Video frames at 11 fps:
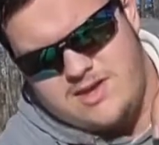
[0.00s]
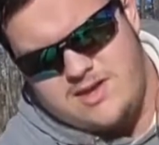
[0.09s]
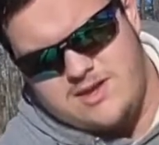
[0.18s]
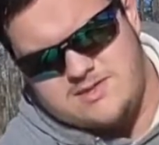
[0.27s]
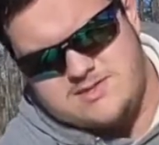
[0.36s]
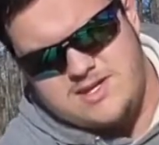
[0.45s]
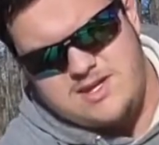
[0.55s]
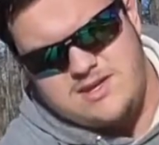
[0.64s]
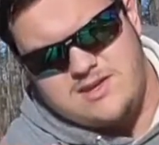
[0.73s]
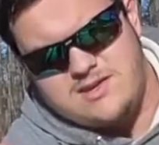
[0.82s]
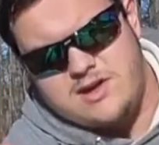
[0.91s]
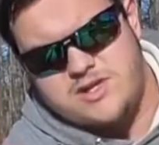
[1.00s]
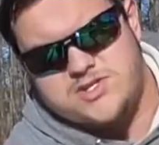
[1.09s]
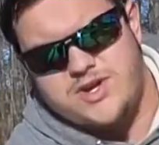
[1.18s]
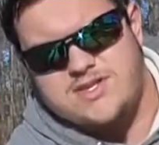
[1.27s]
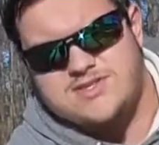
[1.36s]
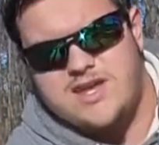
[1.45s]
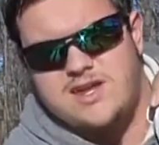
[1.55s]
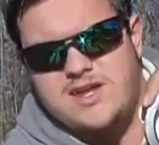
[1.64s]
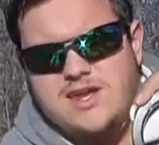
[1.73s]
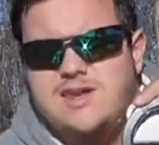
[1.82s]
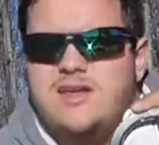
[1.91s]
And see, there it straightens out
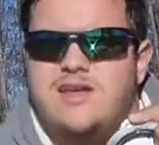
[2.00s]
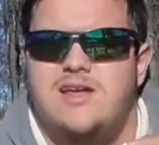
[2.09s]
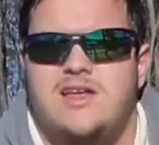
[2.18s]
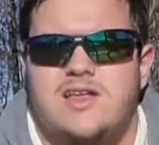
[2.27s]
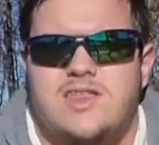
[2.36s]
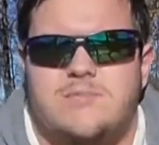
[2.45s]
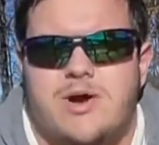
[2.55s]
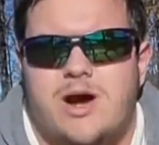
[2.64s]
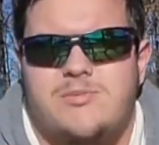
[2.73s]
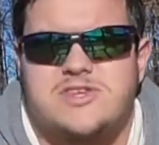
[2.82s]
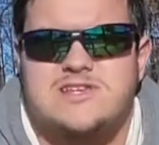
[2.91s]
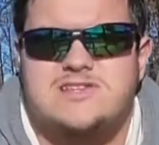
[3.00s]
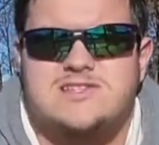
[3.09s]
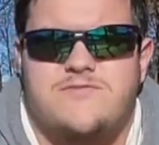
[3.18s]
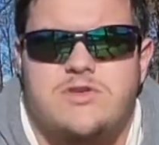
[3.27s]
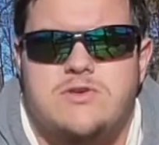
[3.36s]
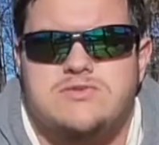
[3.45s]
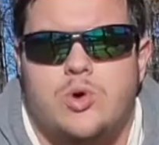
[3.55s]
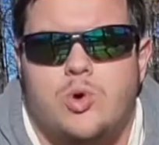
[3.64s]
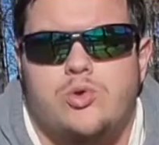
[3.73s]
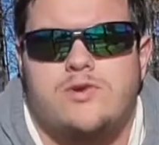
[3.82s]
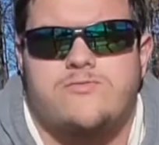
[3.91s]
again. The problem with this is if you use
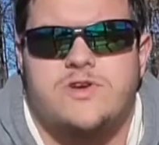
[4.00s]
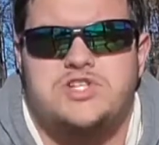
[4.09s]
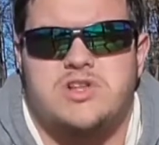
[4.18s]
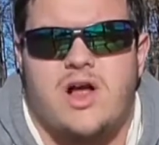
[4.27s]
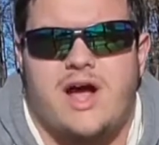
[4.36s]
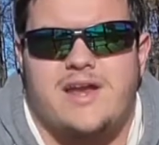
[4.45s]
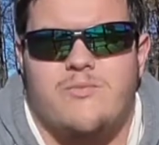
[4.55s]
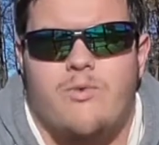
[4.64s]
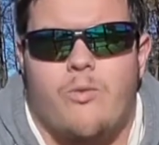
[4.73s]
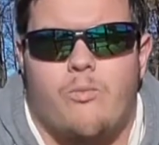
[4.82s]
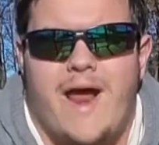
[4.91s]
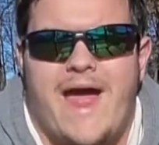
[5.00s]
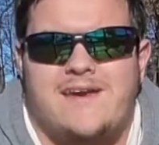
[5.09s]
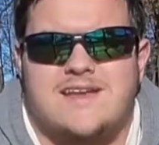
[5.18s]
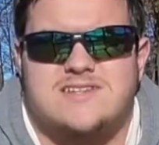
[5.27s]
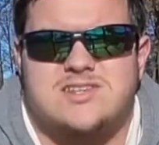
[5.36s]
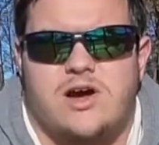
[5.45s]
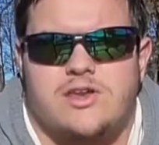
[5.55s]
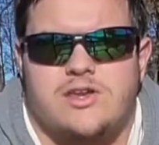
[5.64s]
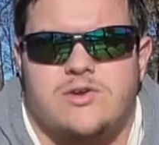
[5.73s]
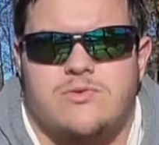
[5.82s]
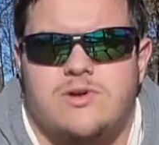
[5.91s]
older fishing line, it will rat nest on
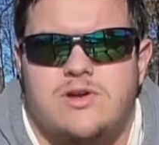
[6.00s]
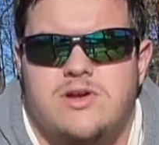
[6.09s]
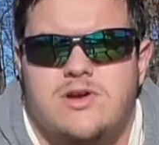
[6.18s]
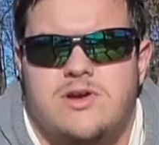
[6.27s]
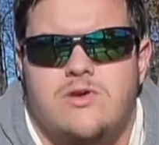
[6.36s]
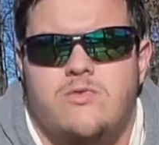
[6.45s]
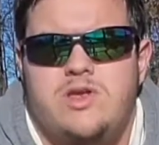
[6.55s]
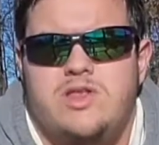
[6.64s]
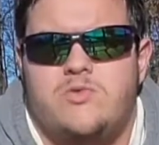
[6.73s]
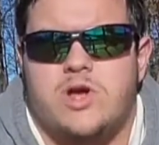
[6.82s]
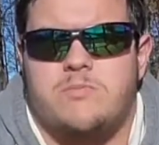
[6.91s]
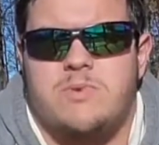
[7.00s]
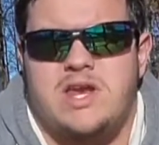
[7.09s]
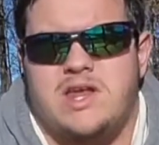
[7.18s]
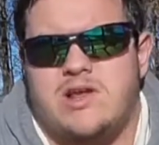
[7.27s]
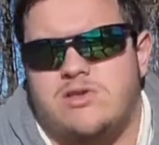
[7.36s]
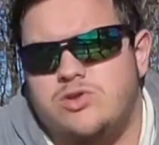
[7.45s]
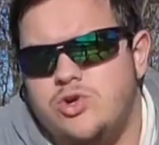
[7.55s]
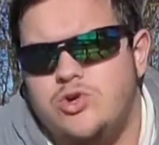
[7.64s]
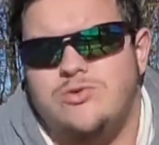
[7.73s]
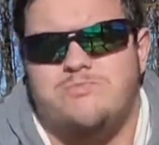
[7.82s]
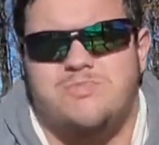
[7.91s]
you really quick, meaning it'll
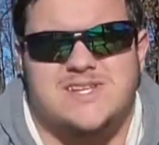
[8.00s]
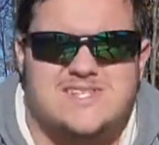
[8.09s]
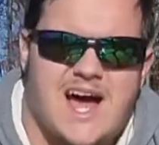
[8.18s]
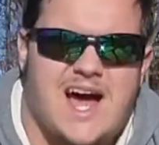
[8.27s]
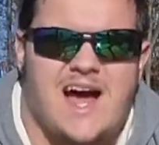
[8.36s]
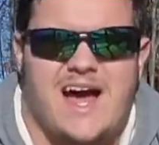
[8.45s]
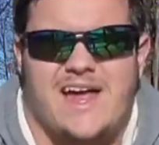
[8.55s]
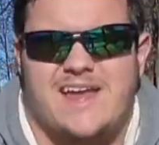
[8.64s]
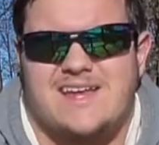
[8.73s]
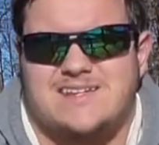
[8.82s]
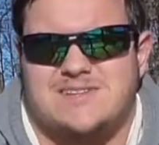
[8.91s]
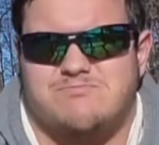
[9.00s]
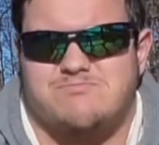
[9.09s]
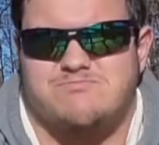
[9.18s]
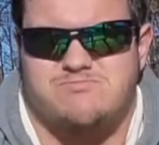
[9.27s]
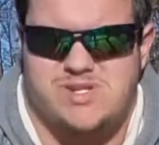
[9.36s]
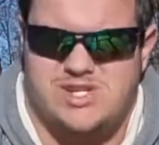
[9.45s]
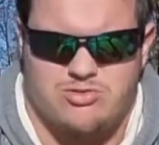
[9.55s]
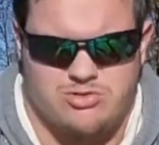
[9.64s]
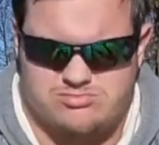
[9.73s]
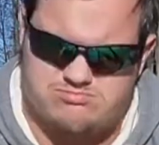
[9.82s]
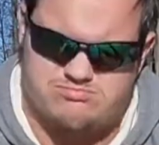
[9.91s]
loop and tie in the big
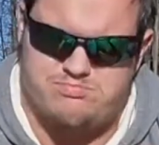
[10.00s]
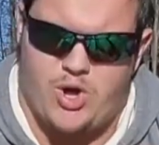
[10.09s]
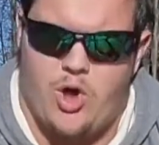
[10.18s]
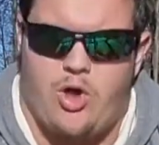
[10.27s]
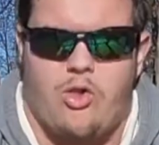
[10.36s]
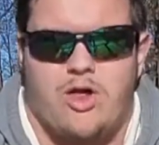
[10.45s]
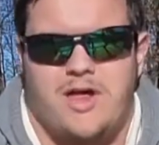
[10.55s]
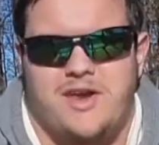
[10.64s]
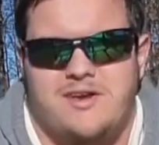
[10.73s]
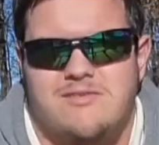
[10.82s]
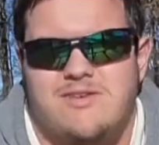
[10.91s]
old ball of